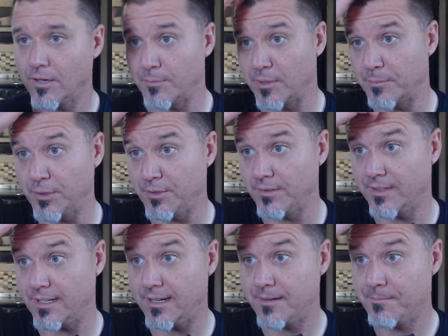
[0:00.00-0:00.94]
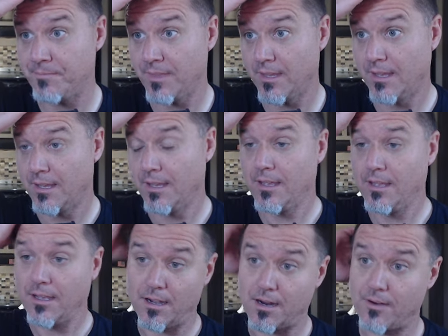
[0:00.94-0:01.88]
No more blues in there.
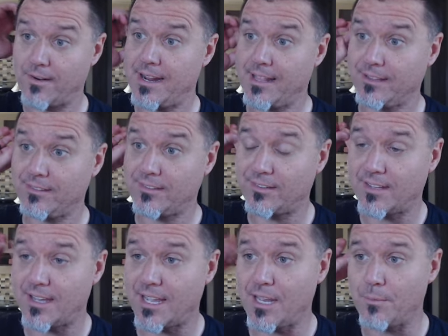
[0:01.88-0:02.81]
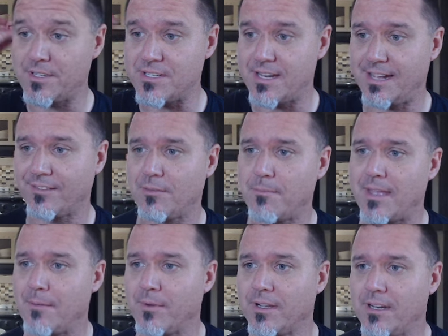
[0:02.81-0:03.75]
All right, let's decide which next
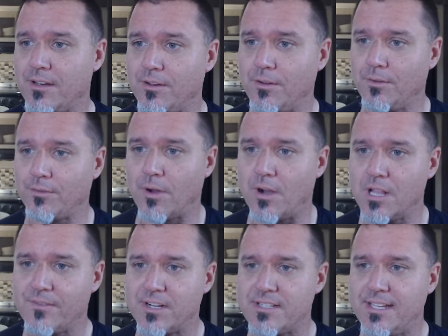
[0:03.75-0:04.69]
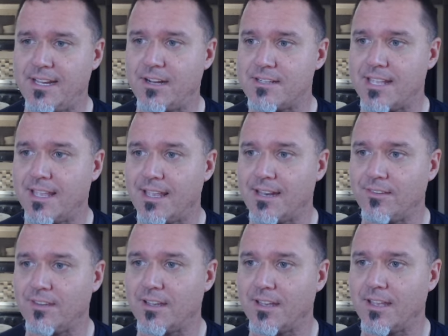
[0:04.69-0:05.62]
map we're gonna do. So all of our tier 10
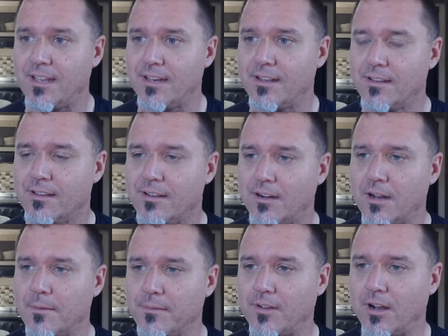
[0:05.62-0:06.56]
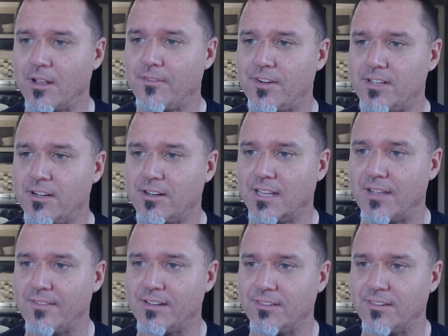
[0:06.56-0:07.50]
is done, or I'm sorry, all of our tier
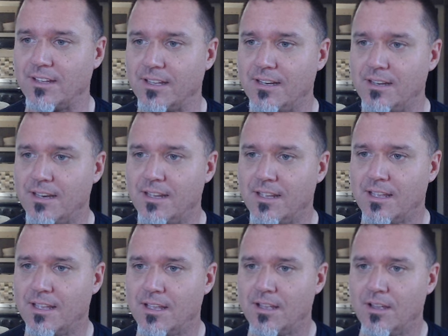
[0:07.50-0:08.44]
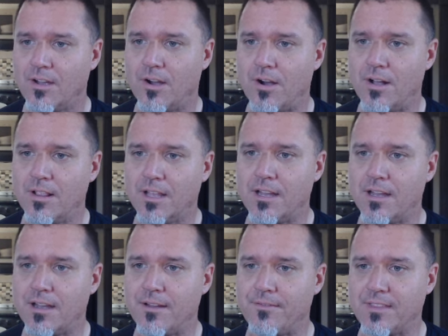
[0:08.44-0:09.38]
11 is done. All
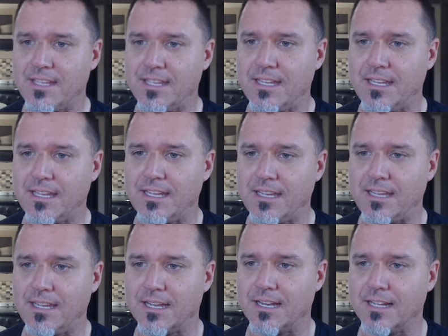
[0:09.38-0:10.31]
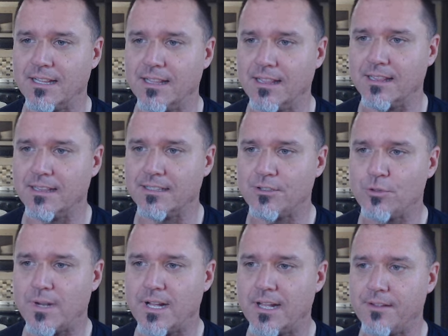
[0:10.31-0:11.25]
of the
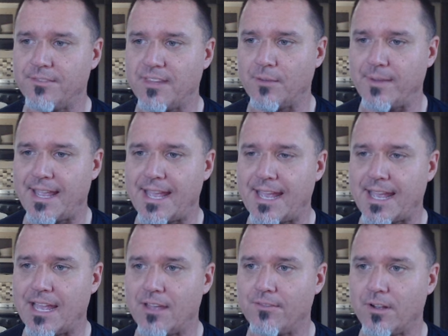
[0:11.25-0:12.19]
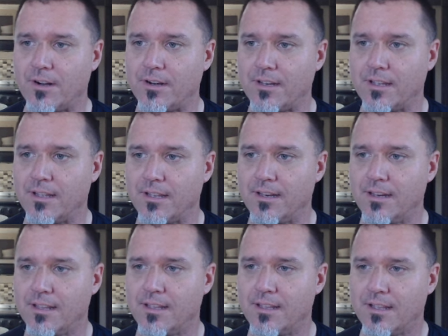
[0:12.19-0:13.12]
12s that we have are
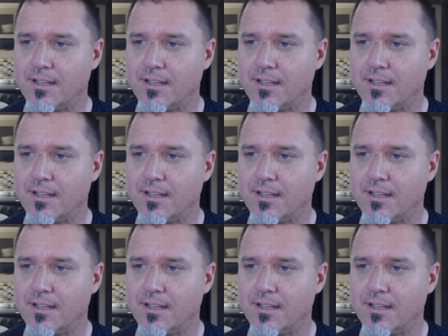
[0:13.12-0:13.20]
done.